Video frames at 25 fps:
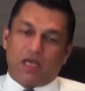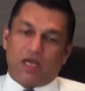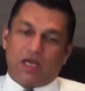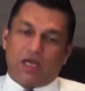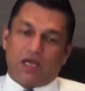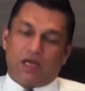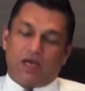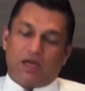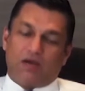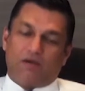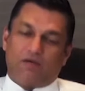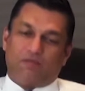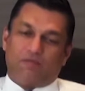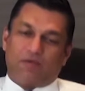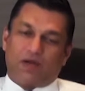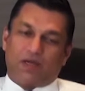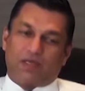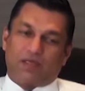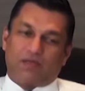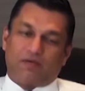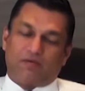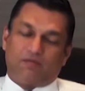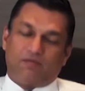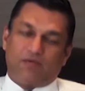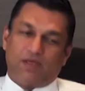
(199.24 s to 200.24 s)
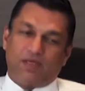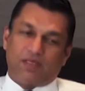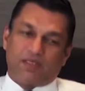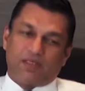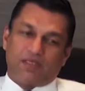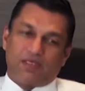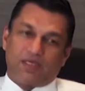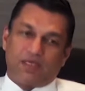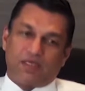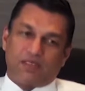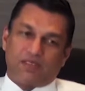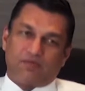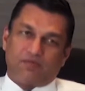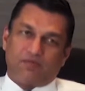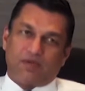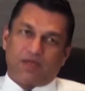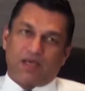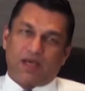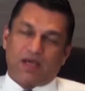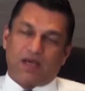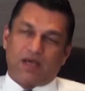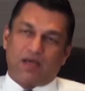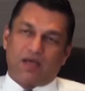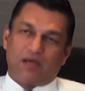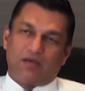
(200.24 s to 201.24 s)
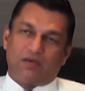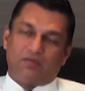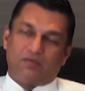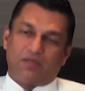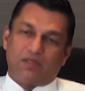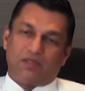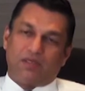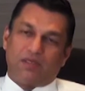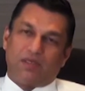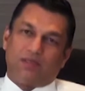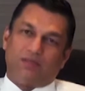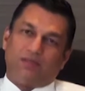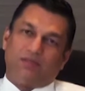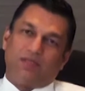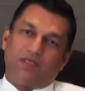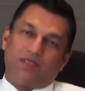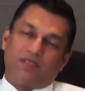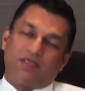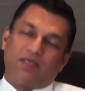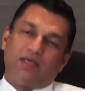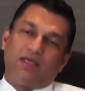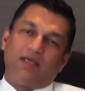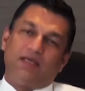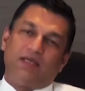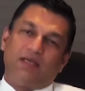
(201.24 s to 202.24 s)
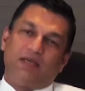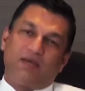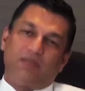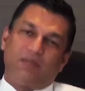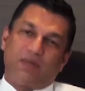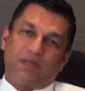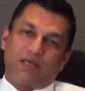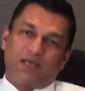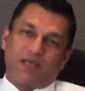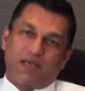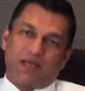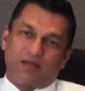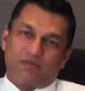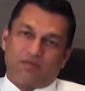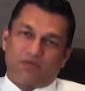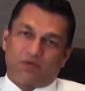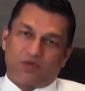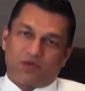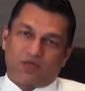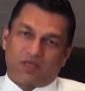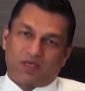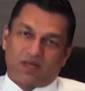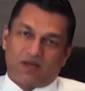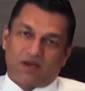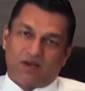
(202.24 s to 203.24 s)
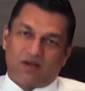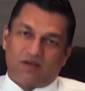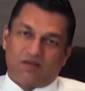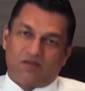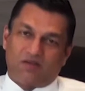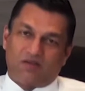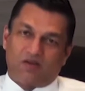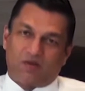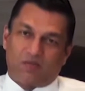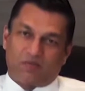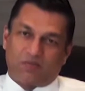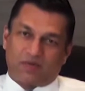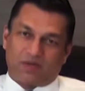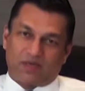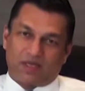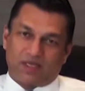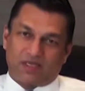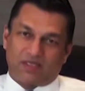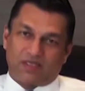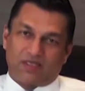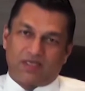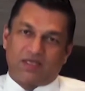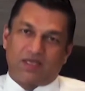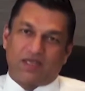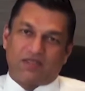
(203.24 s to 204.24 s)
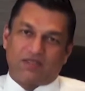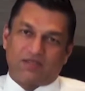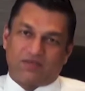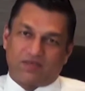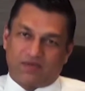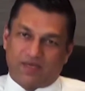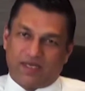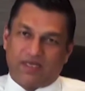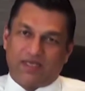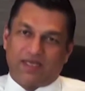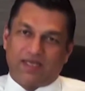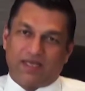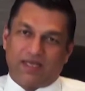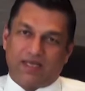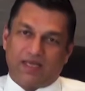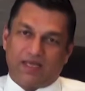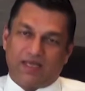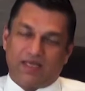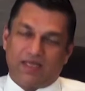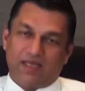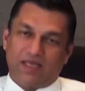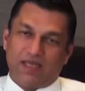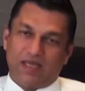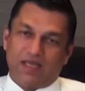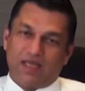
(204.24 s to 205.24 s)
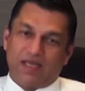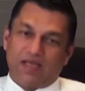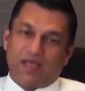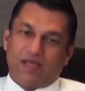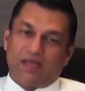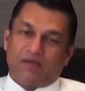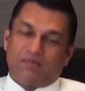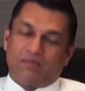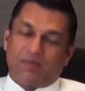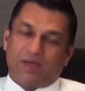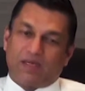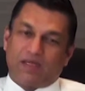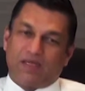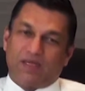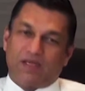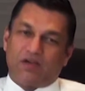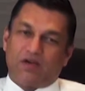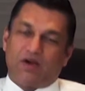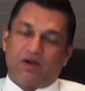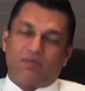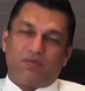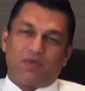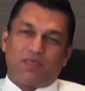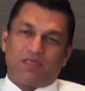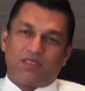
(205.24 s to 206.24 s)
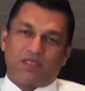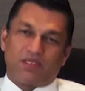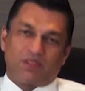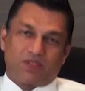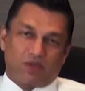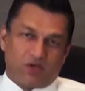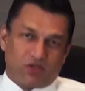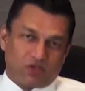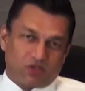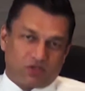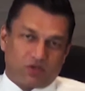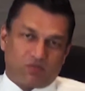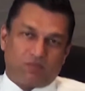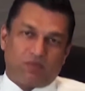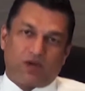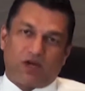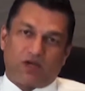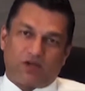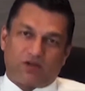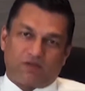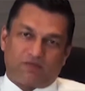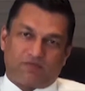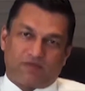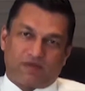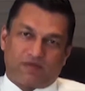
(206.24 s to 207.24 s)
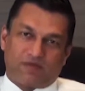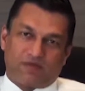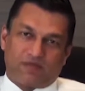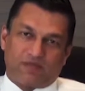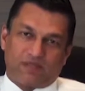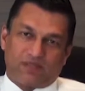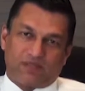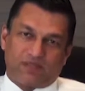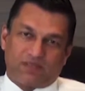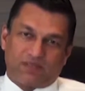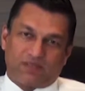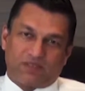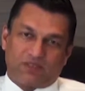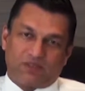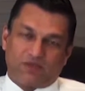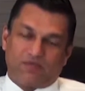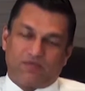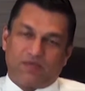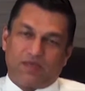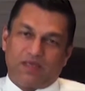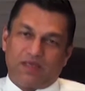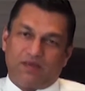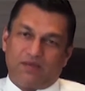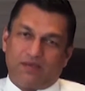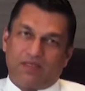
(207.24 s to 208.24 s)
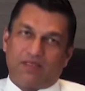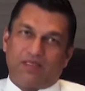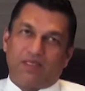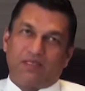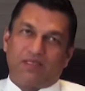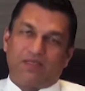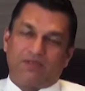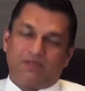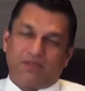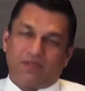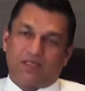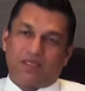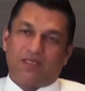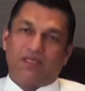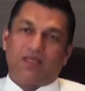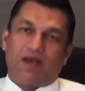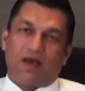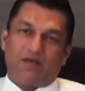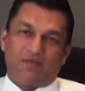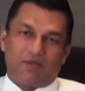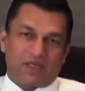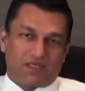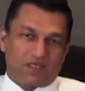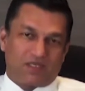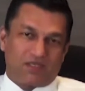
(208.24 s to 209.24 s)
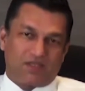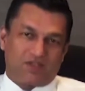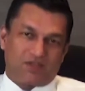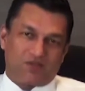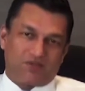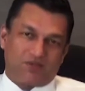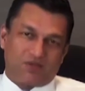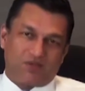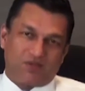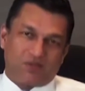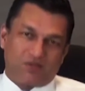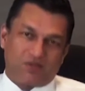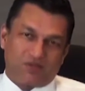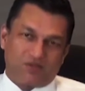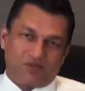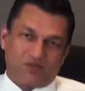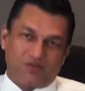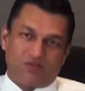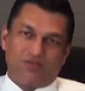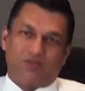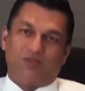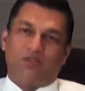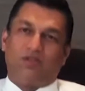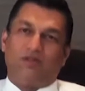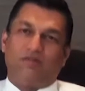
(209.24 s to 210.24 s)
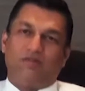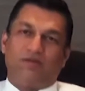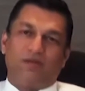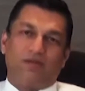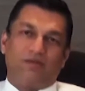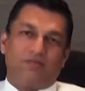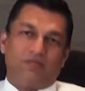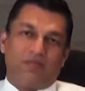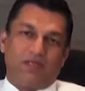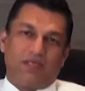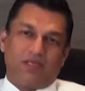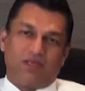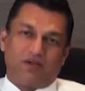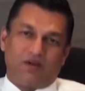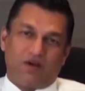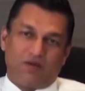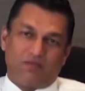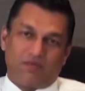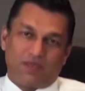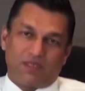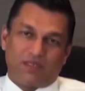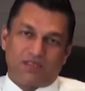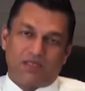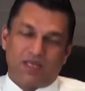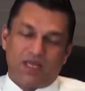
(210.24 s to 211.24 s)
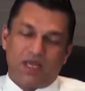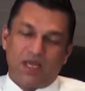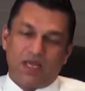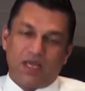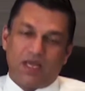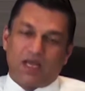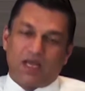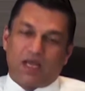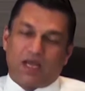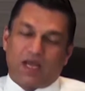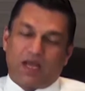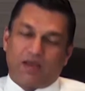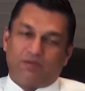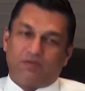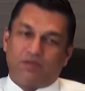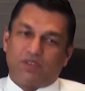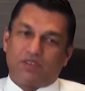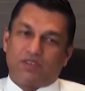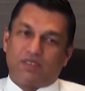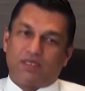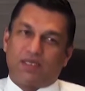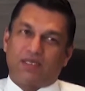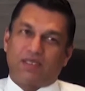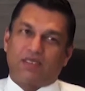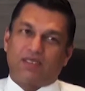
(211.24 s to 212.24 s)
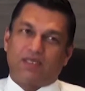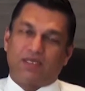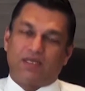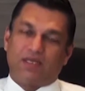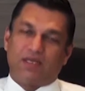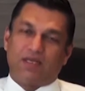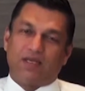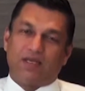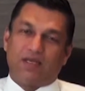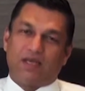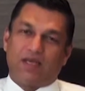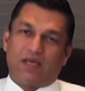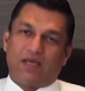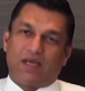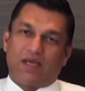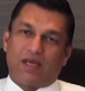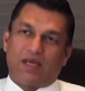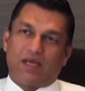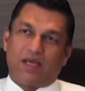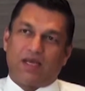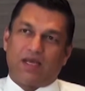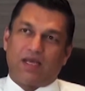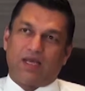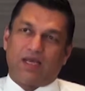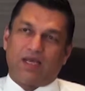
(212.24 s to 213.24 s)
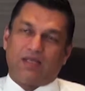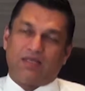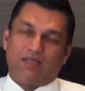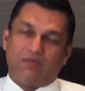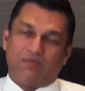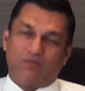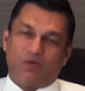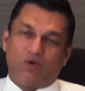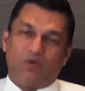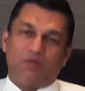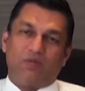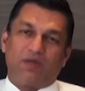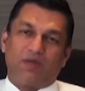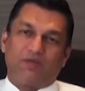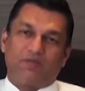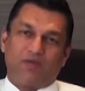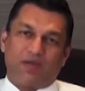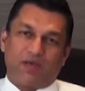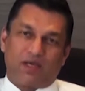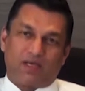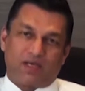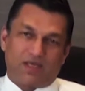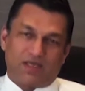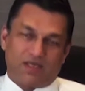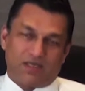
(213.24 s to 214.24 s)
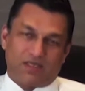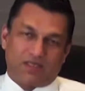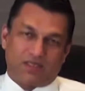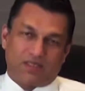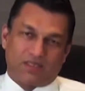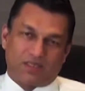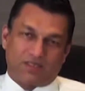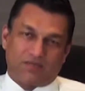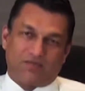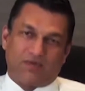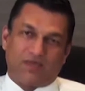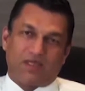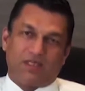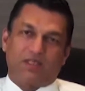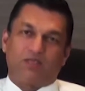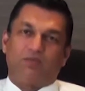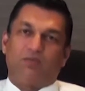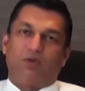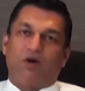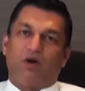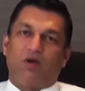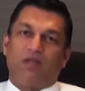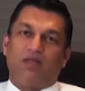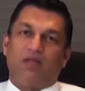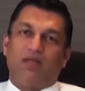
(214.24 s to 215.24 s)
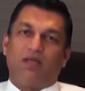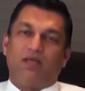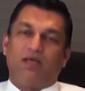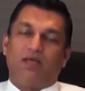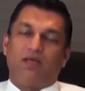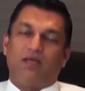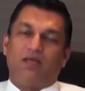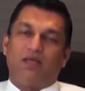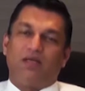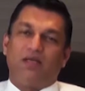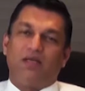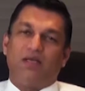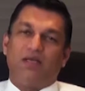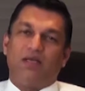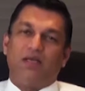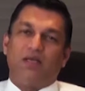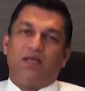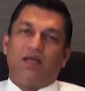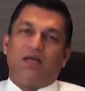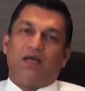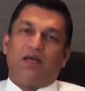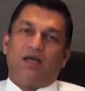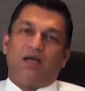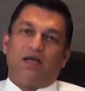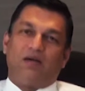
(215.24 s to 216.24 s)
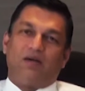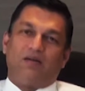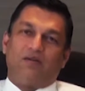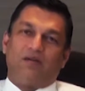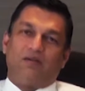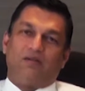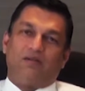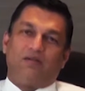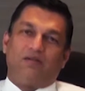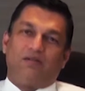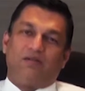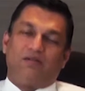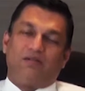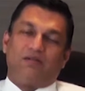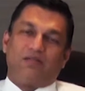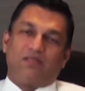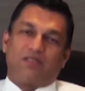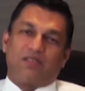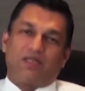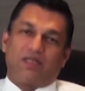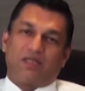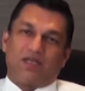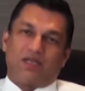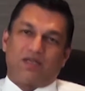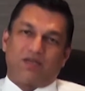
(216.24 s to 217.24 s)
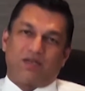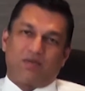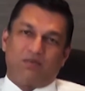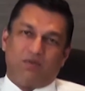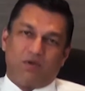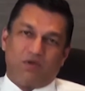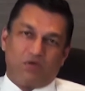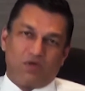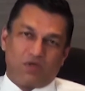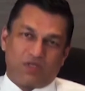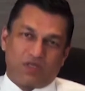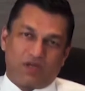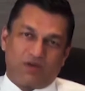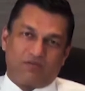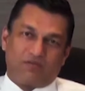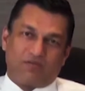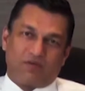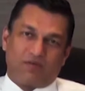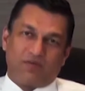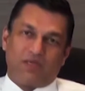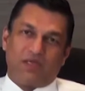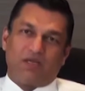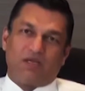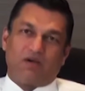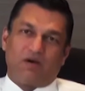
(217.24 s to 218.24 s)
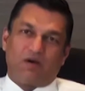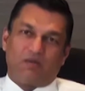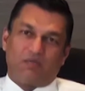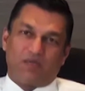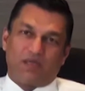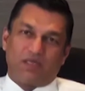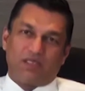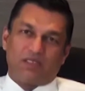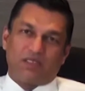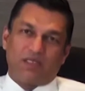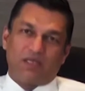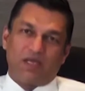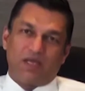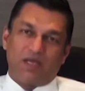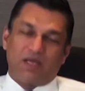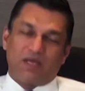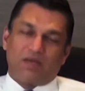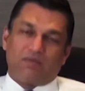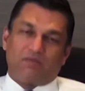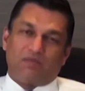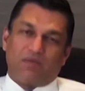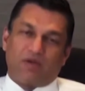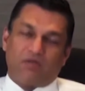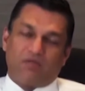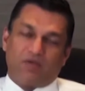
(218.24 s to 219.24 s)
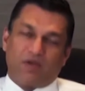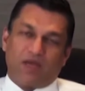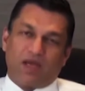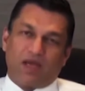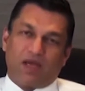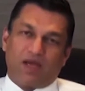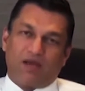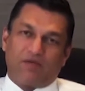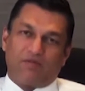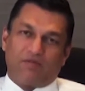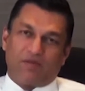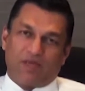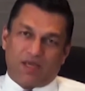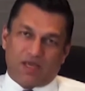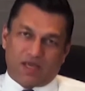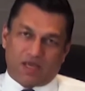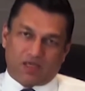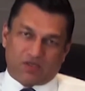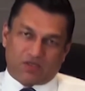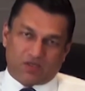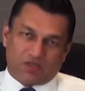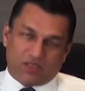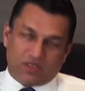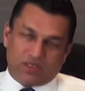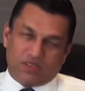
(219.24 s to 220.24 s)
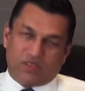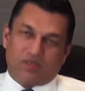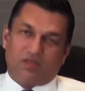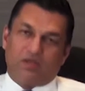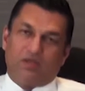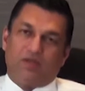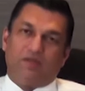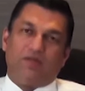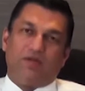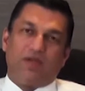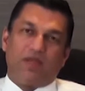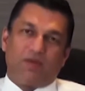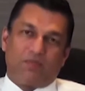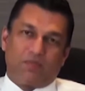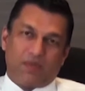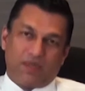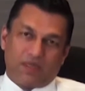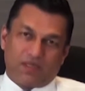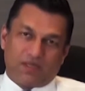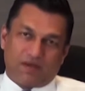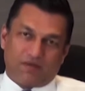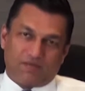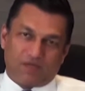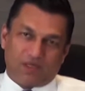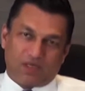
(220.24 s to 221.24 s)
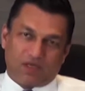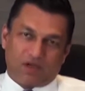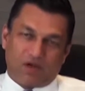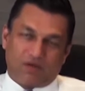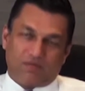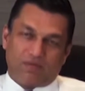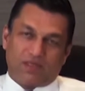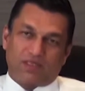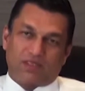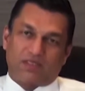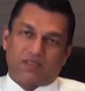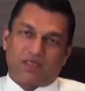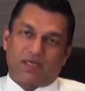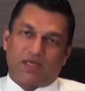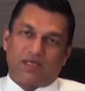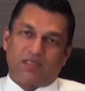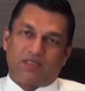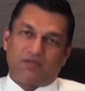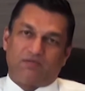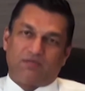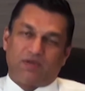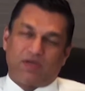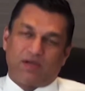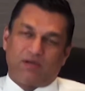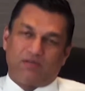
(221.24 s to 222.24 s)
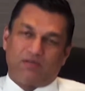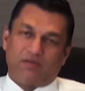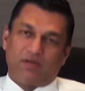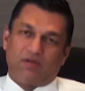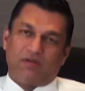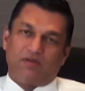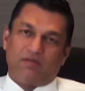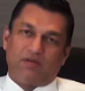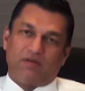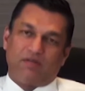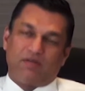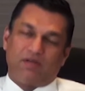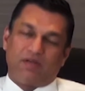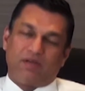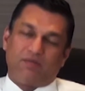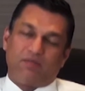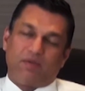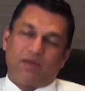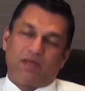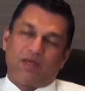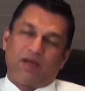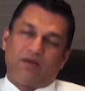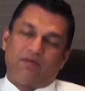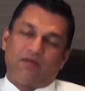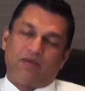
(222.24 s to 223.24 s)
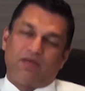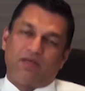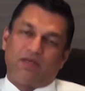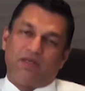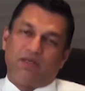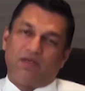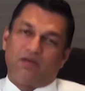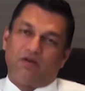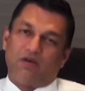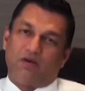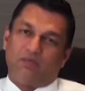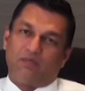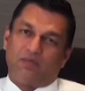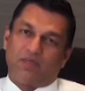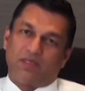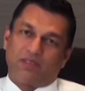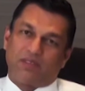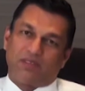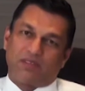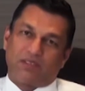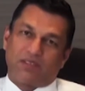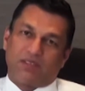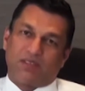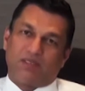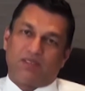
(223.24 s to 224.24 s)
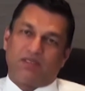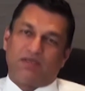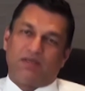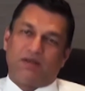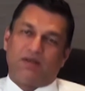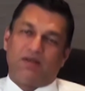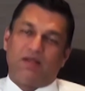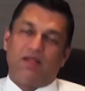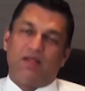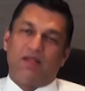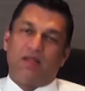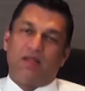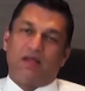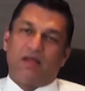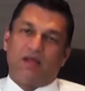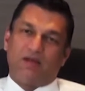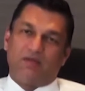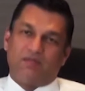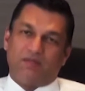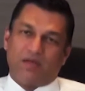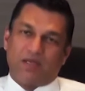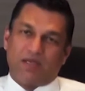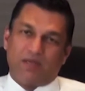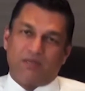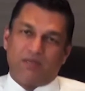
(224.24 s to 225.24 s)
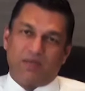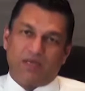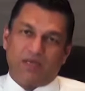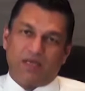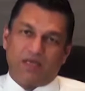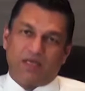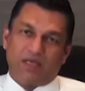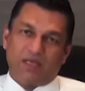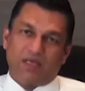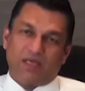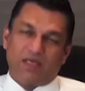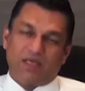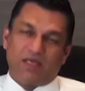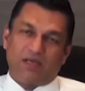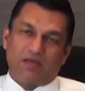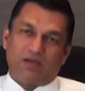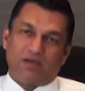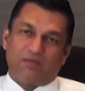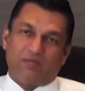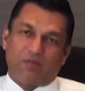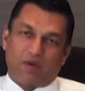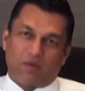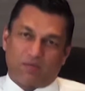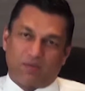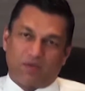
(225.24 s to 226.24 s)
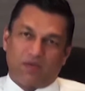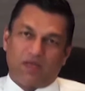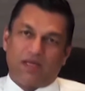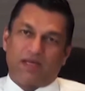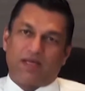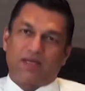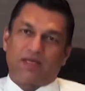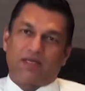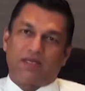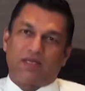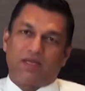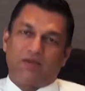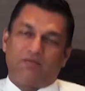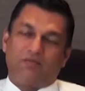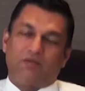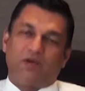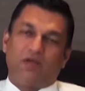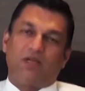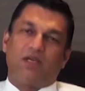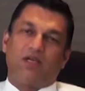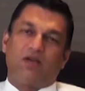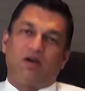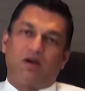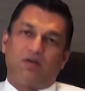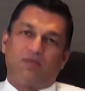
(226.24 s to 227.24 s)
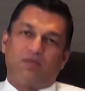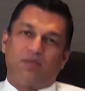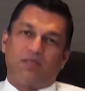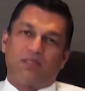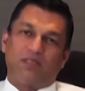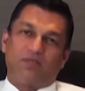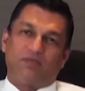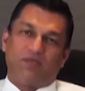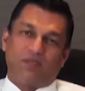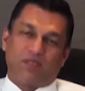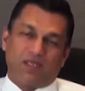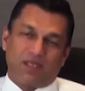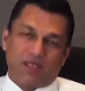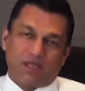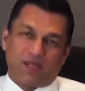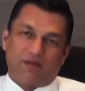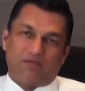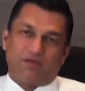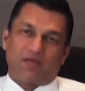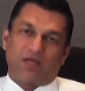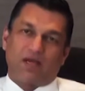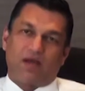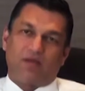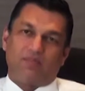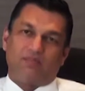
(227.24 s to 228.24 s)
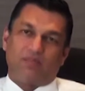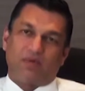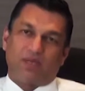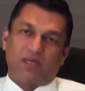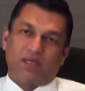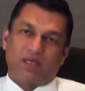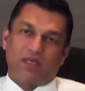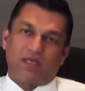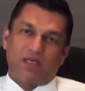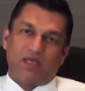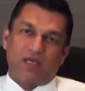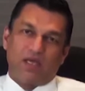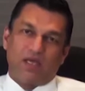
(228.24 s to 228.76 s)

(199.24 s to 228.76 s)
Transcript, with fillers: Uh, what we see is we are uh, generally a brick and mortar operation as a retailer but e-commerce is also part of ours. So we, it is within our control to develop the e-commerce. I would say still uh, at the moment we are, uh, it's a very small uh, uh, say contribution from e-commerce, but we are, we are actually developing our e-commerce sites, we are developing our e-commerce uh, availability, popularity for e-commerce within our company.